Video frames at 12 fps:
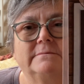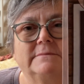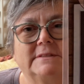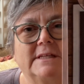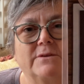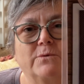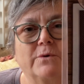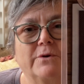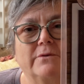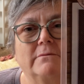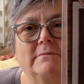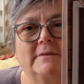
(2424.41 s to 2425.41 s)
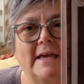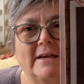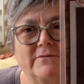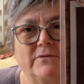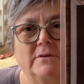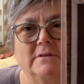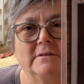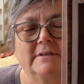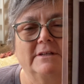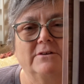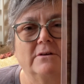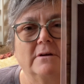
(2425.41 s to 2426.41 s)
Say the word thankful
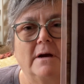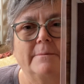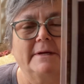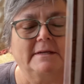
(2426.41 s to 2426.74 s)
in your comment.